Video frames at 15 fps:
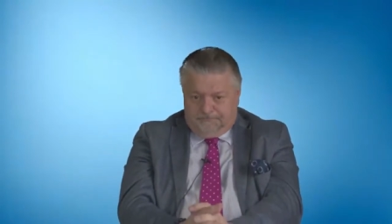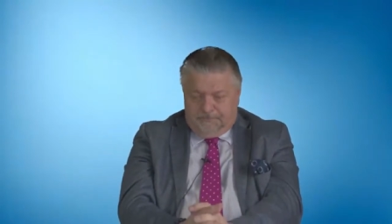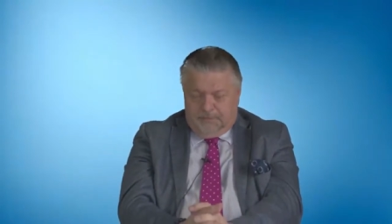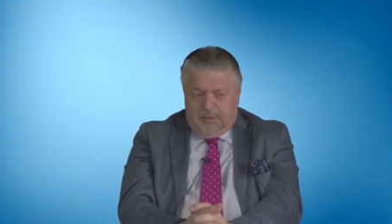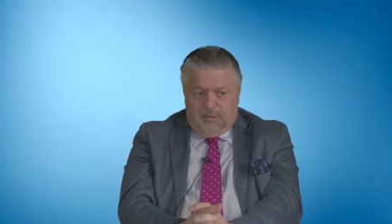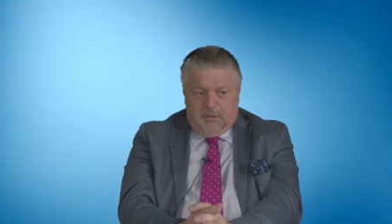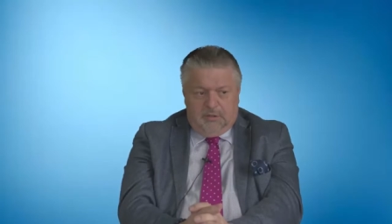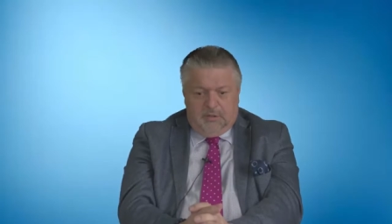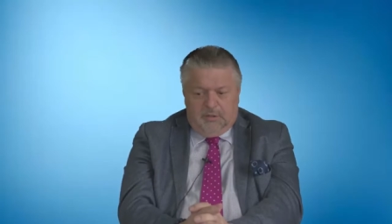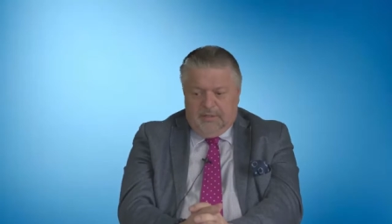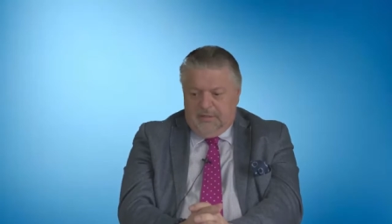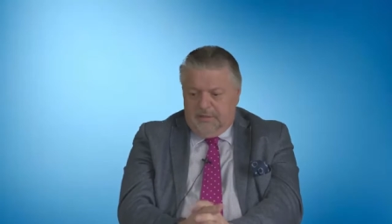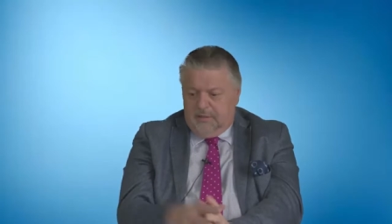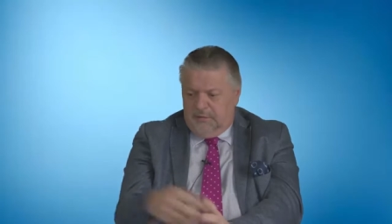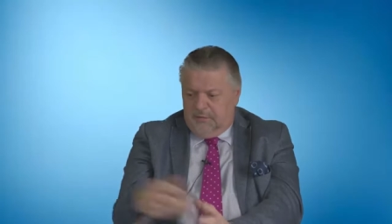how you call
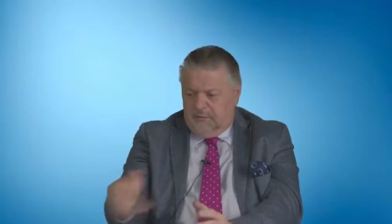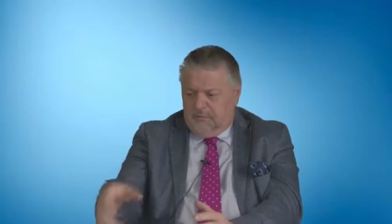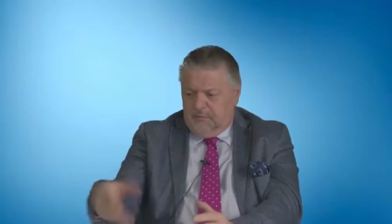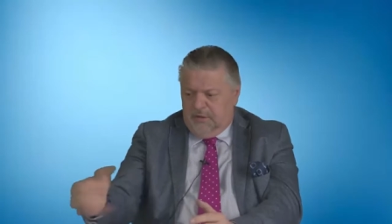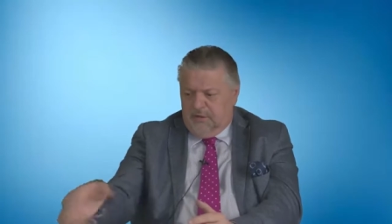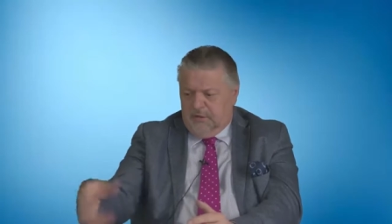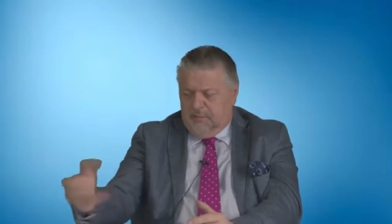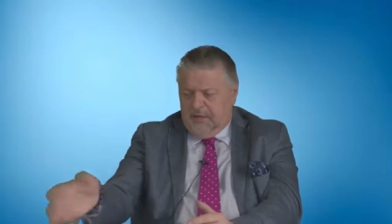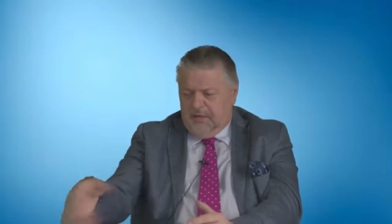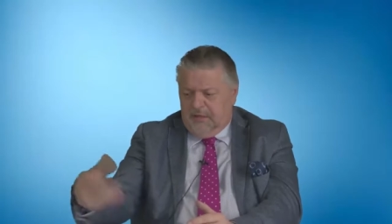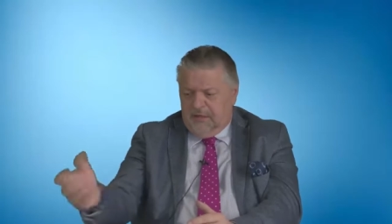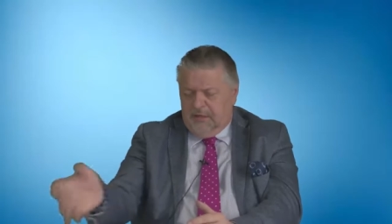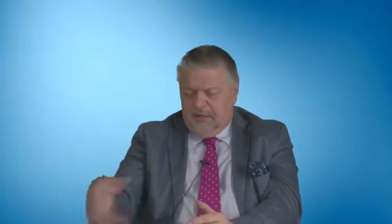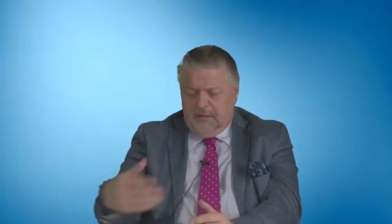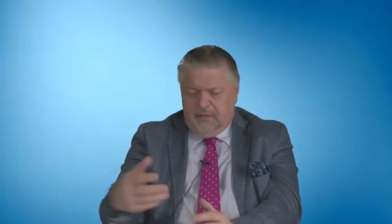that? where you
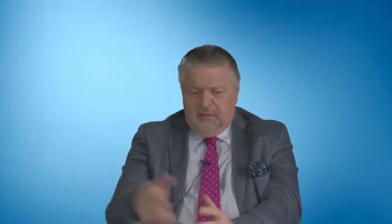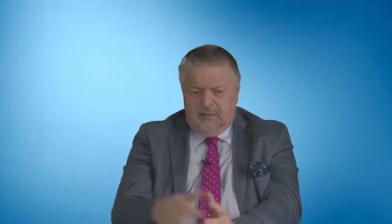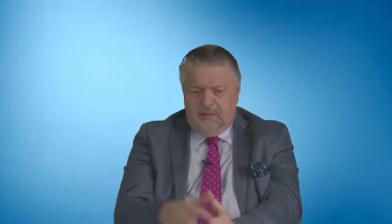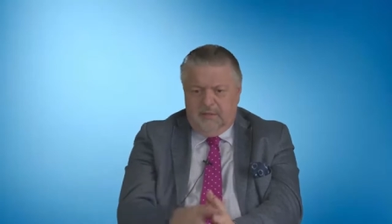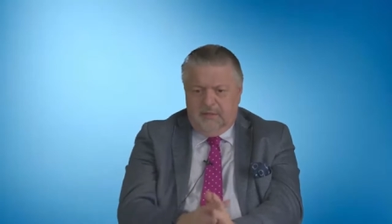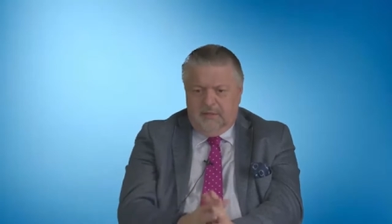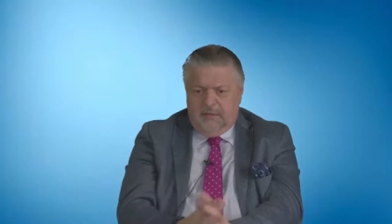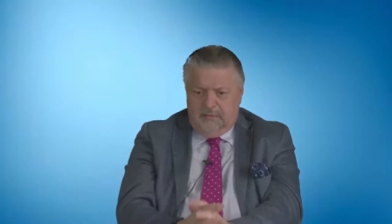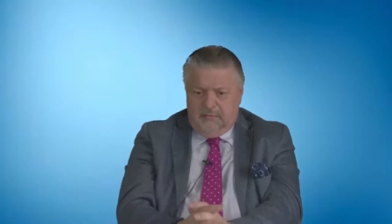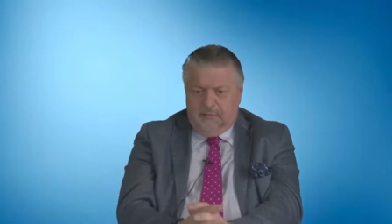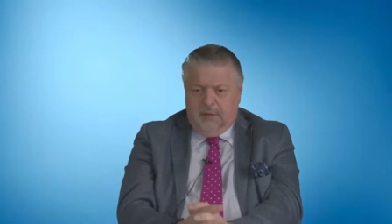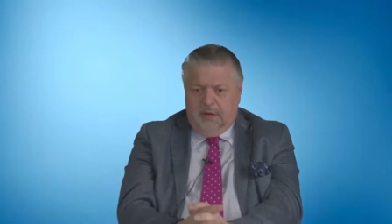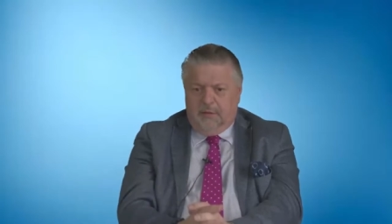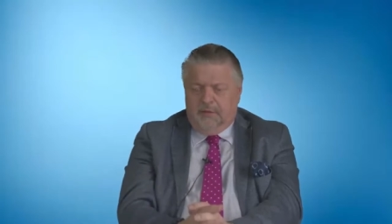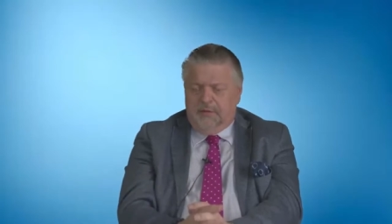make a station.
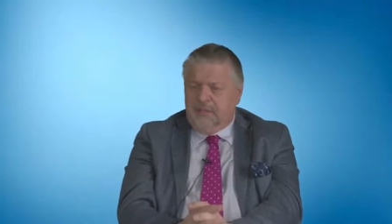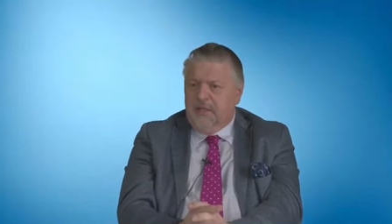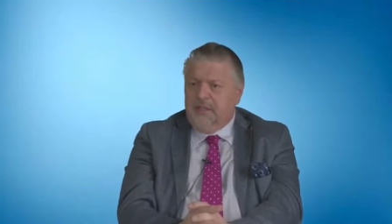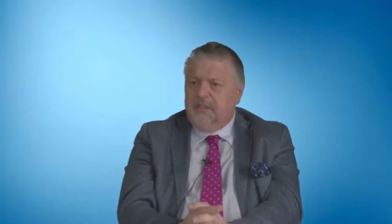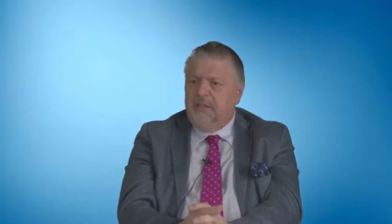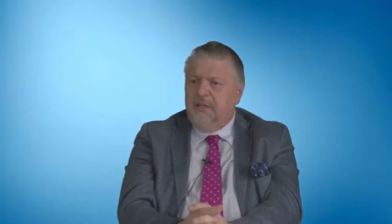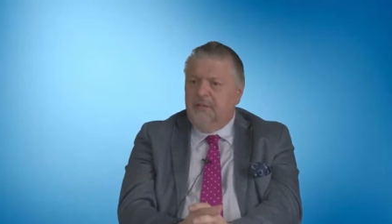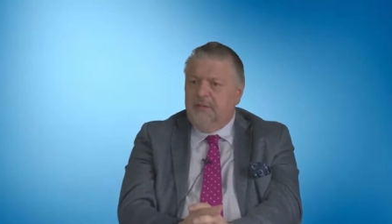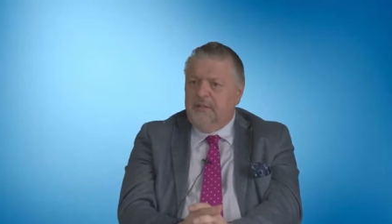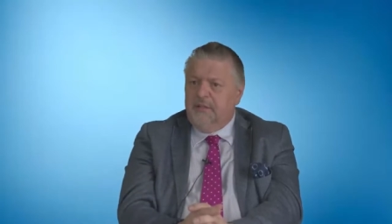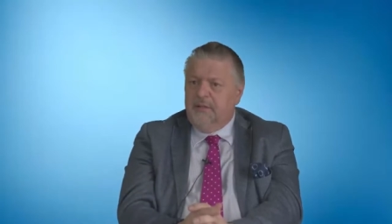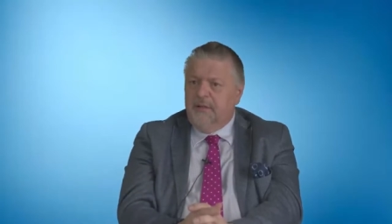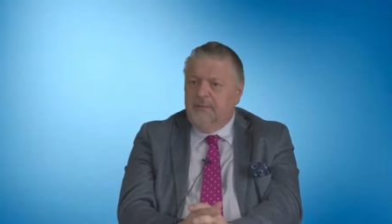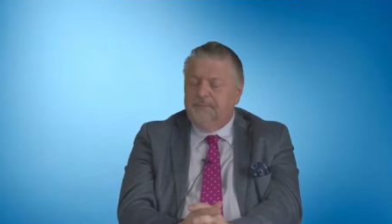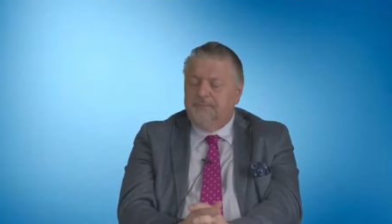power station of it.
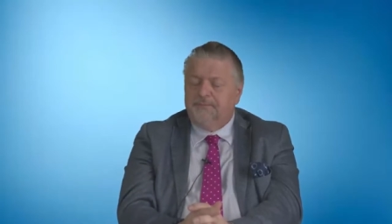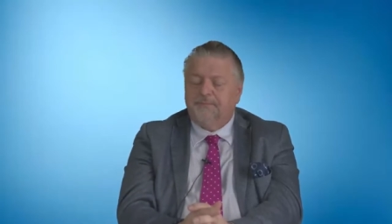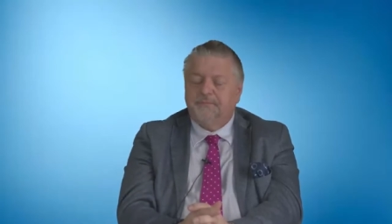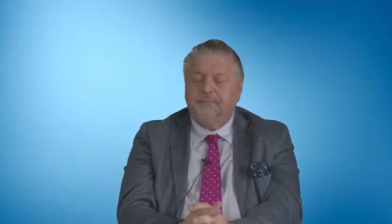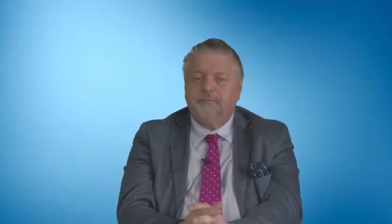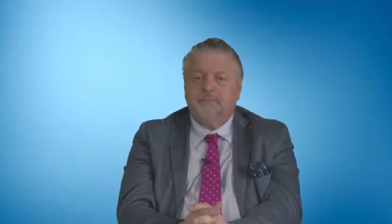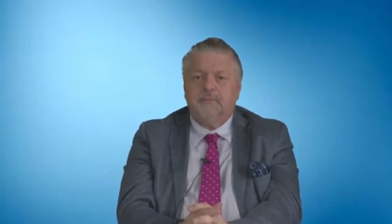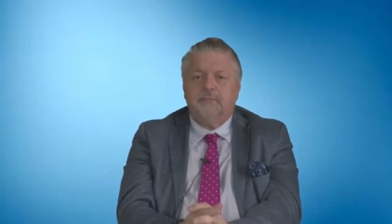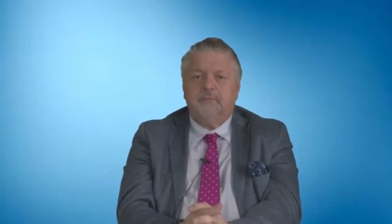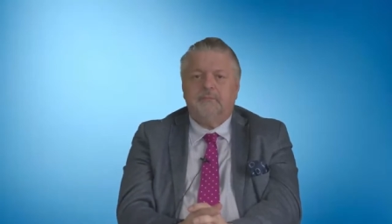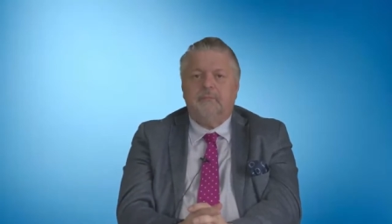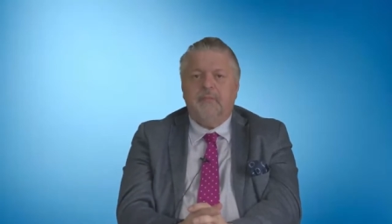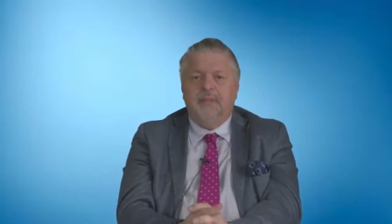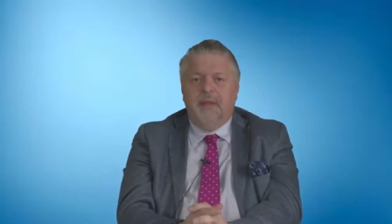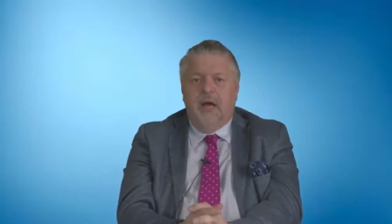Yeah.
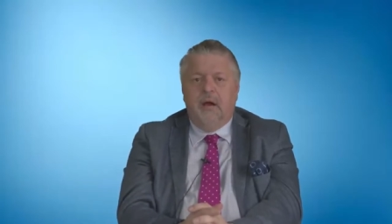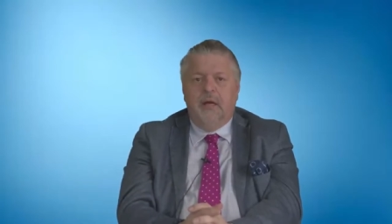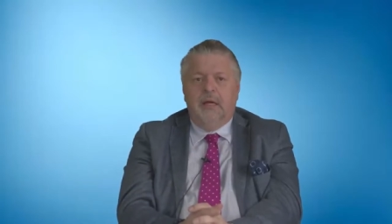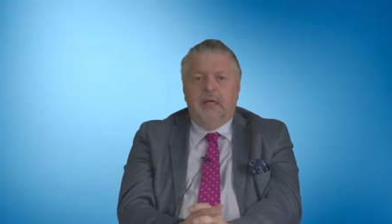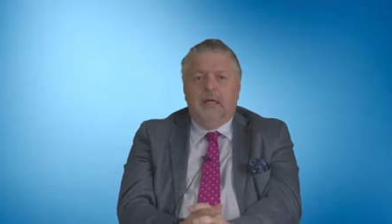Now,